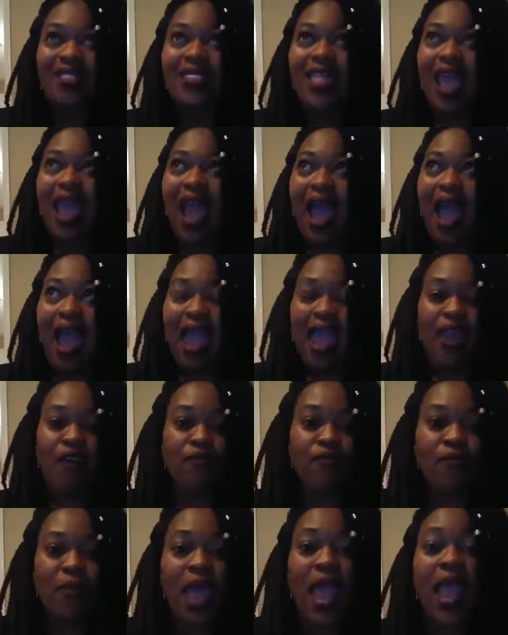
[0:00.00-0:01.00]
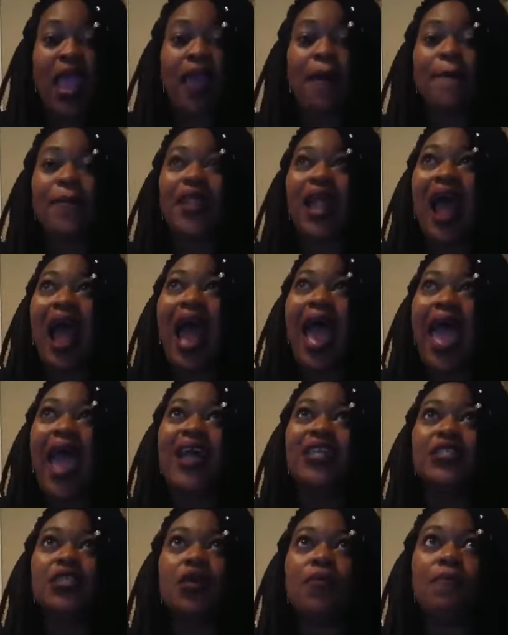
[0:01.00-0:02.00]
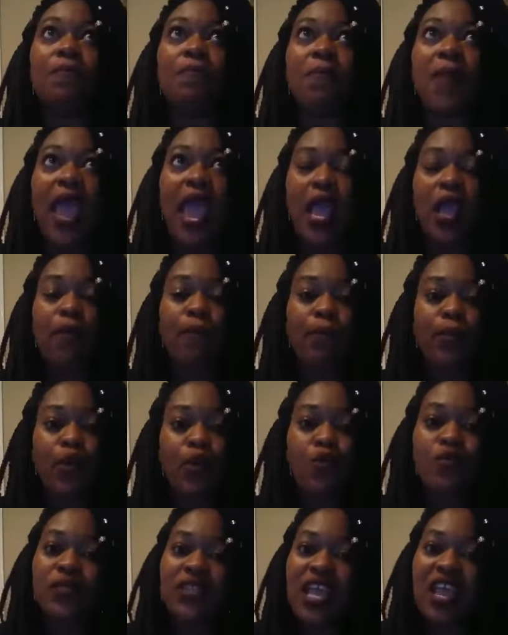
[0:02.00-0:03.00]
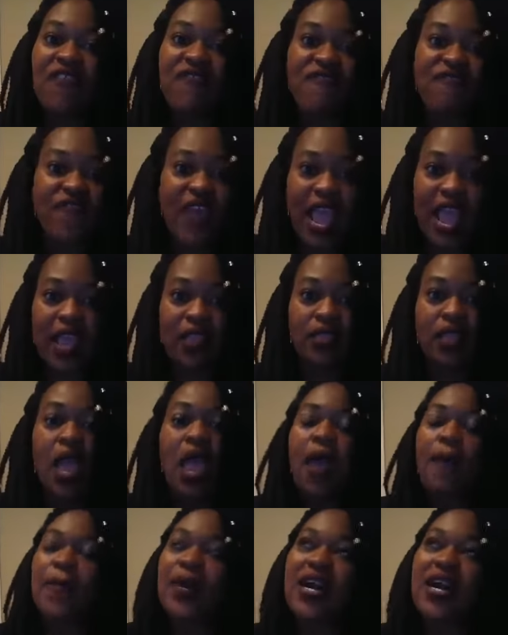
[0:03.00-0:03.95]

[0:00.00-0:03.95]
that I have made, but I had to make moves in faith,